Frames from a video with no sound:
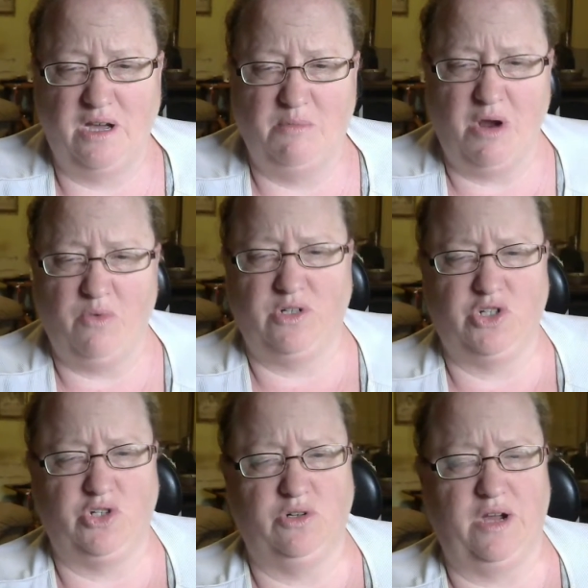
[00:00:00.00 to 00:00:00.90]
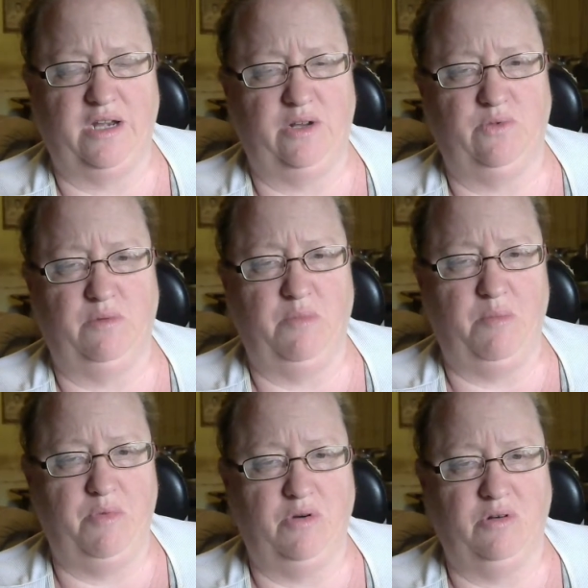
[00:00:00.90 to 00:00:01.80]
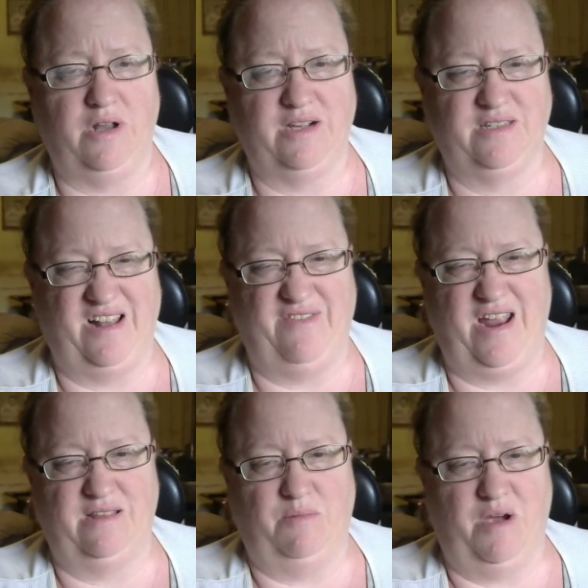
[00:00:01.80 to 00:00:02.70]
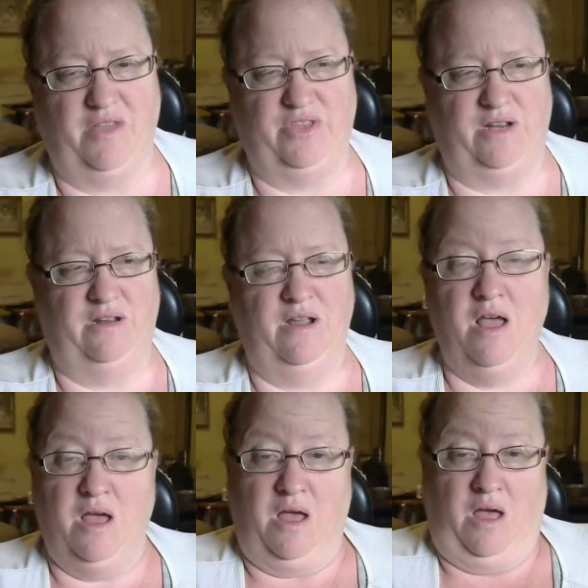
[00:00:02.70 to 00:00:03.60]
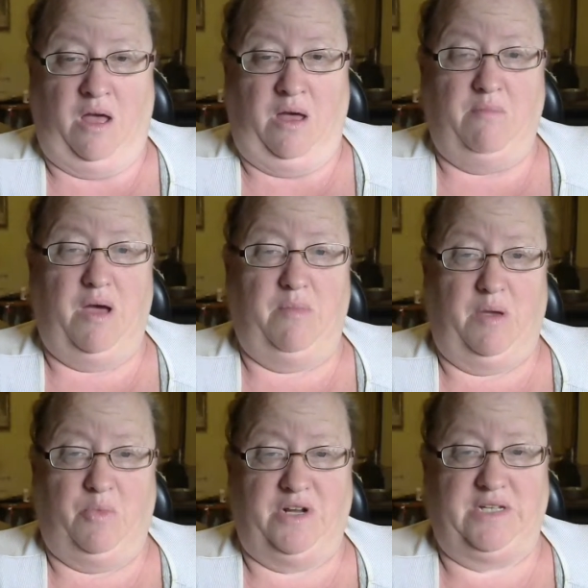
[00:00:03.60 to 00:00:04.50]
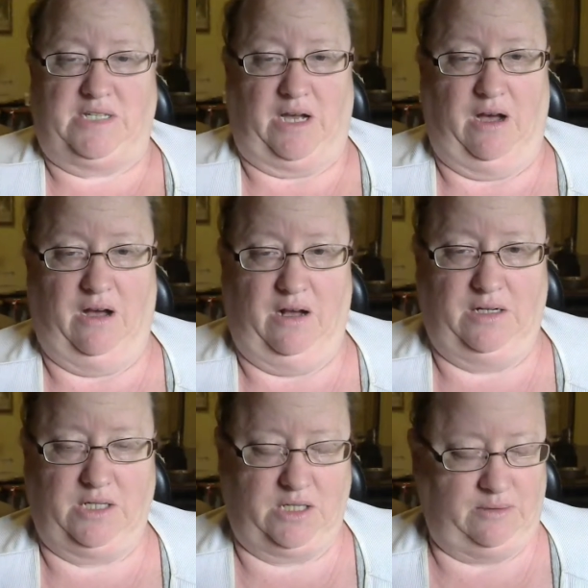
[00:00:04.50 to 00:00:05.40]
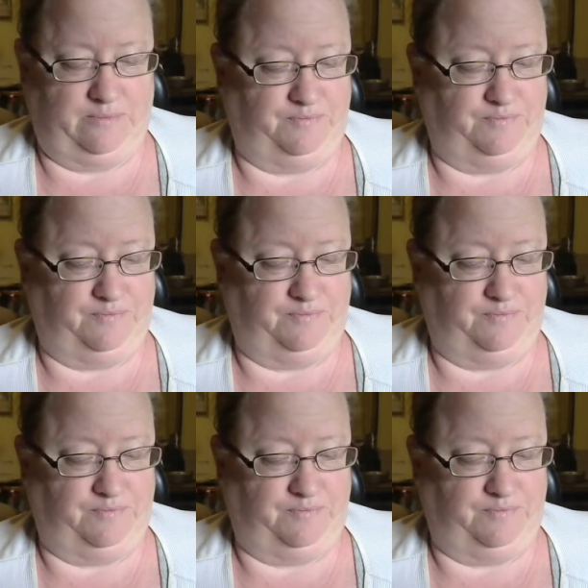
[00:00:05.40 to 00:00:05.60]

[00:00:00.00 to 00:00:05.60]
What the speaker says: I'm not real sure. I don't remember. Like I said, I've had it a month, but my memory sucks.